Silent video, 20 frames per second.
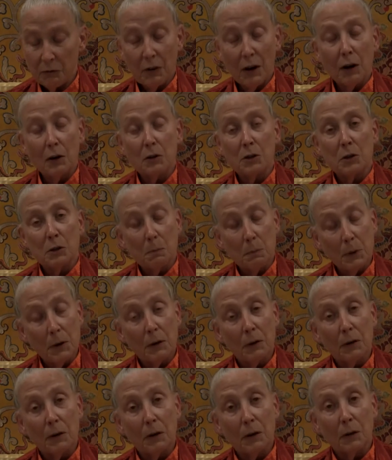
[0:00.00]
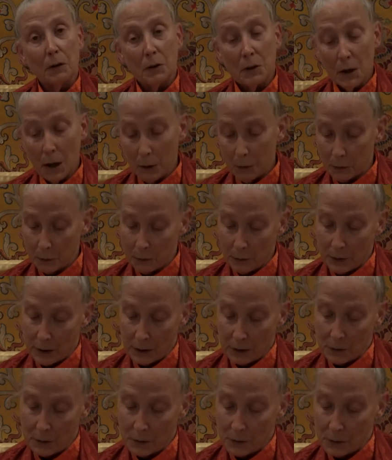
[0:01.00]
far superior to other
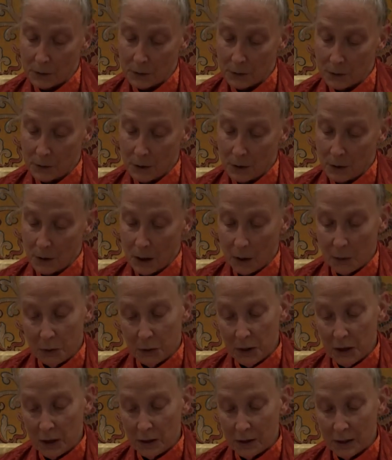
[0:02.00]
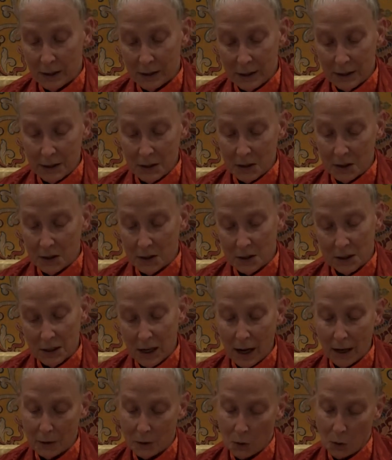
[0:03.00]
things, a thing that listens
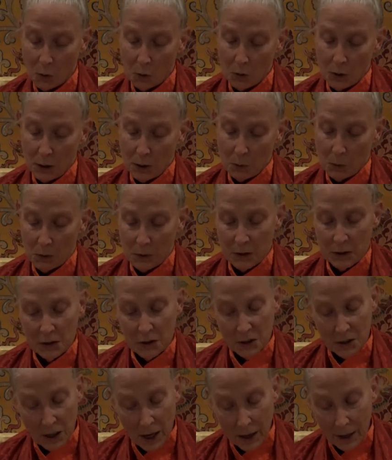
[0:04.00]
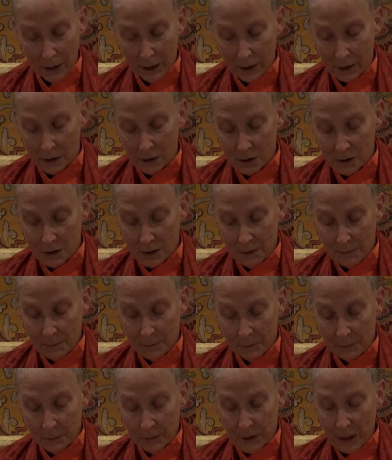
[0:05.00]
not only with its silence,
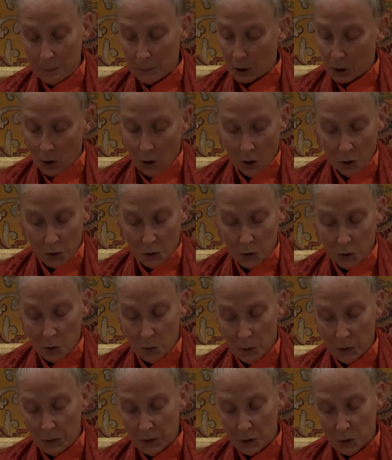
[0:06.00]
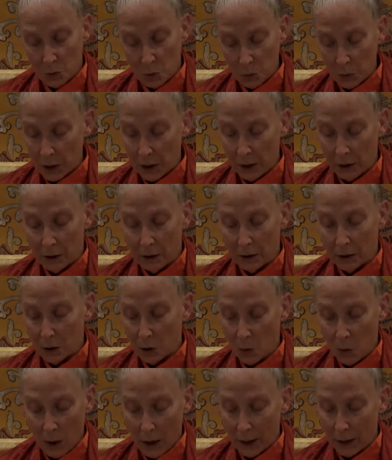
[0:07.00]
but also with its rare,
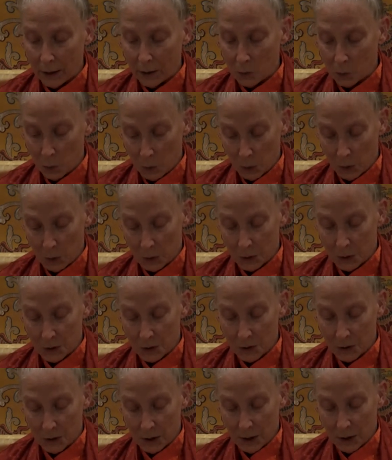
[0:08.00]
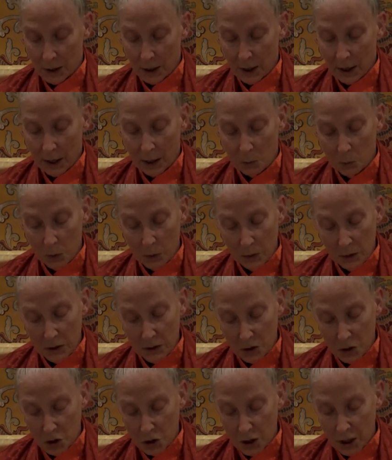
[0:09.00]
quiet words and with
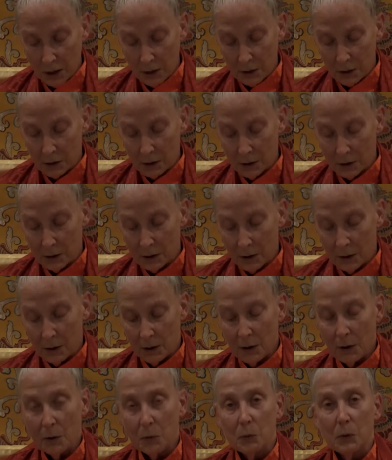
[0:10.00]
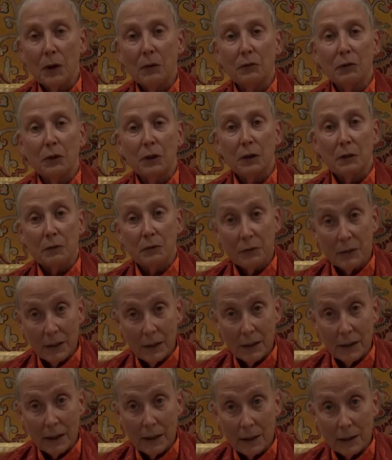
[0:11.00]
its gentle, reverent
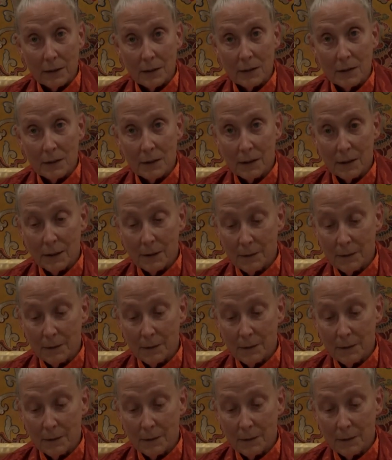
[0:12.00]
feelings.